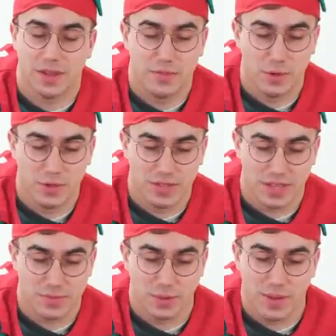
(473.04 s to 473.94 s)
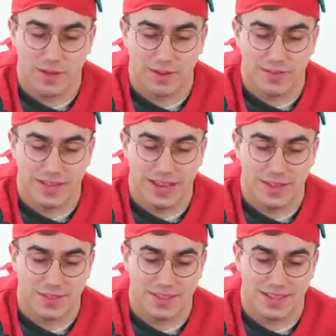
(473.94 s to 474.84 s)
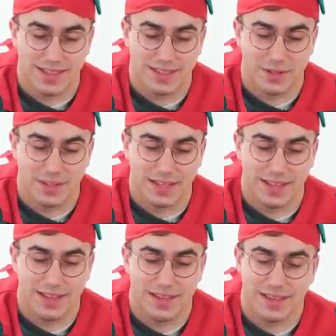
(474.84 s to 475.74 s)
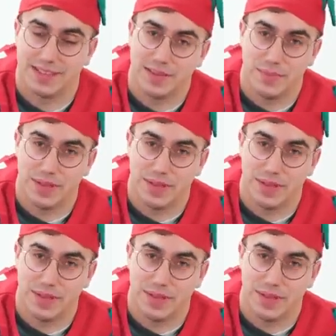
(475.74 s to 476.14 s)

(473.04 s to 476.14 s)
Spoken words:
So I've poured a small amount of gravy, and as you can see, it's holding it nicely in